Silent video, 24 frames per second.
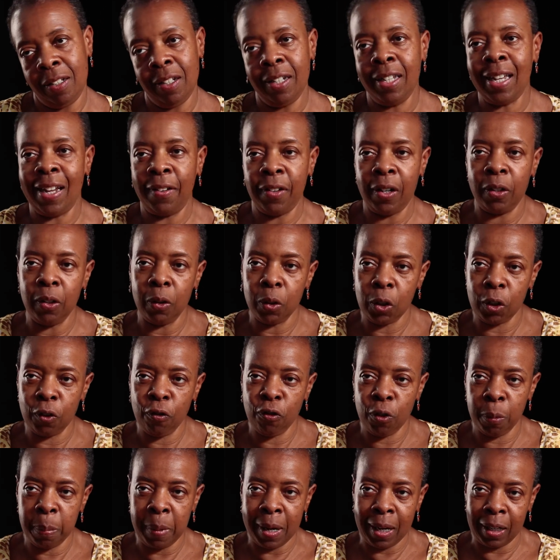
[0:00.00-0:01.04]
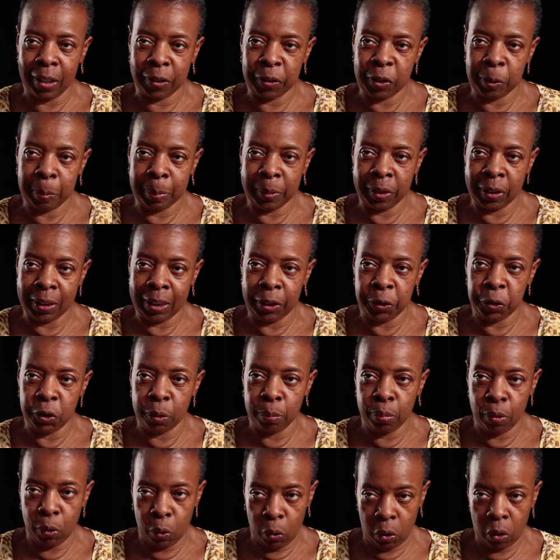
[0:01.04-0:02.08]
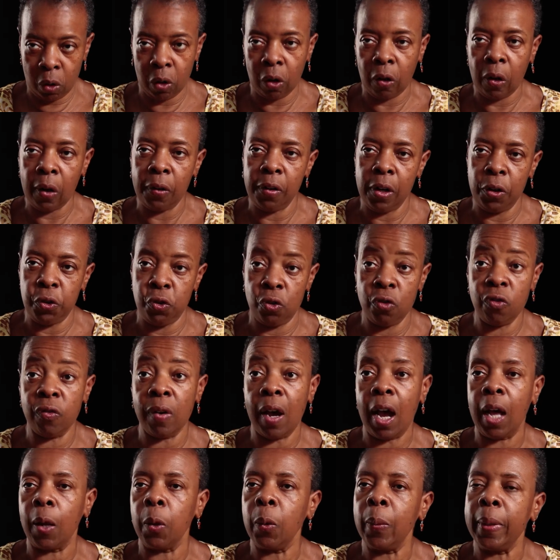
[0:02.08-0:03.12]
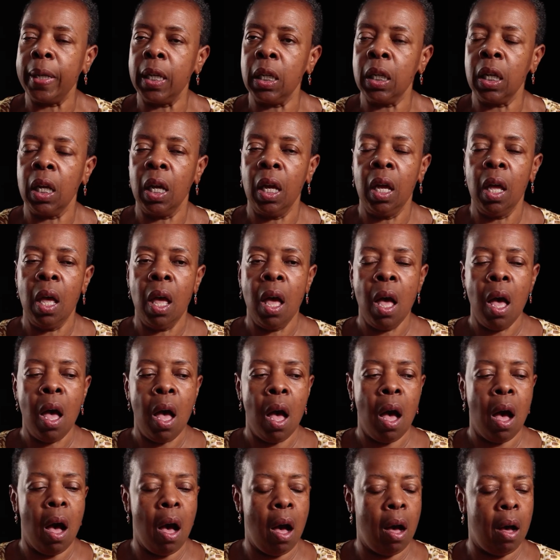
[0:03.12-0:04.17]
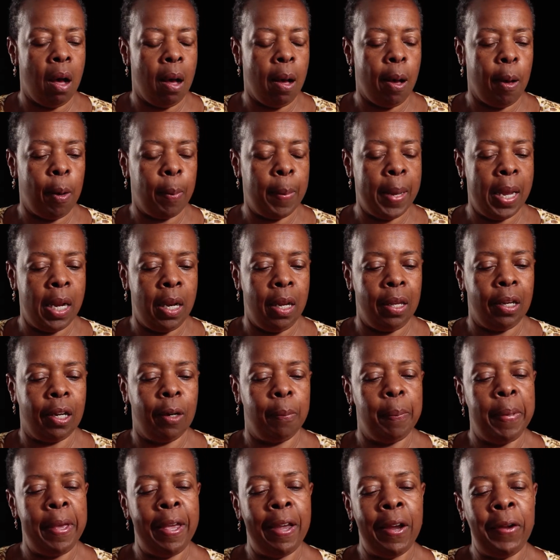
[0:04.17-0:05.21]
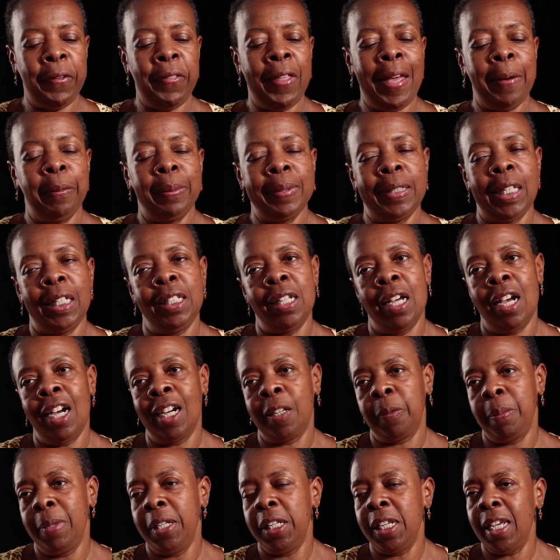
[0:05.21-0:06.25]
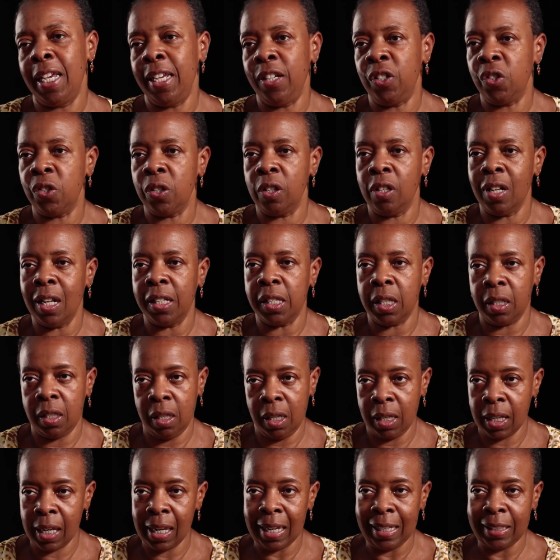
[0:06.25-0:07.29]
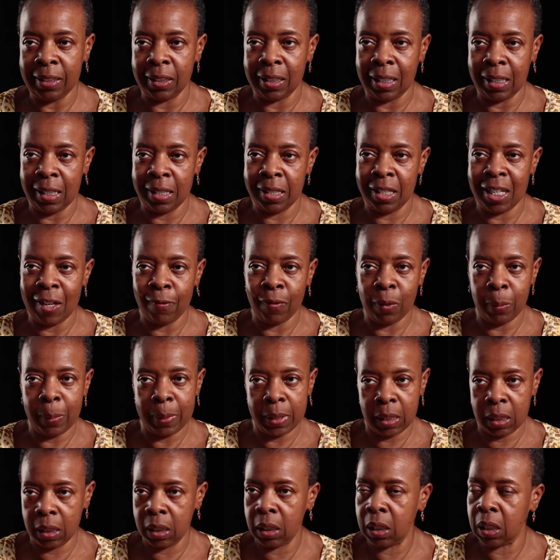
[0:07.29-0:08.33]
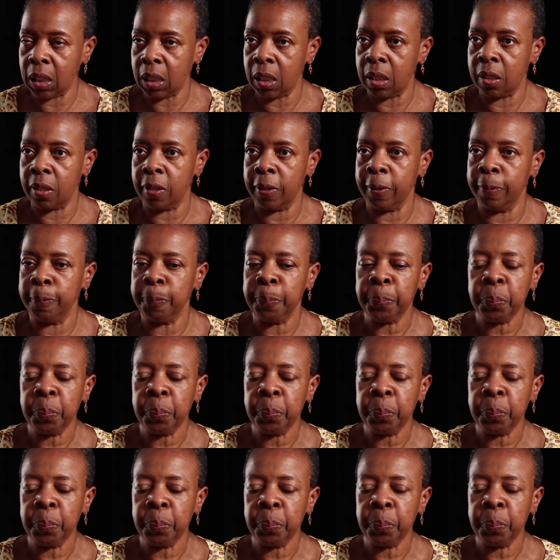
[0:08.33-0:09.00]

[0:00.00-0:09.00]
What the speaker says: Again, they're looking for policy, procedure, and protocol, and did you follow it? And then compare that with the documentation that's in the case to see if it was consistent.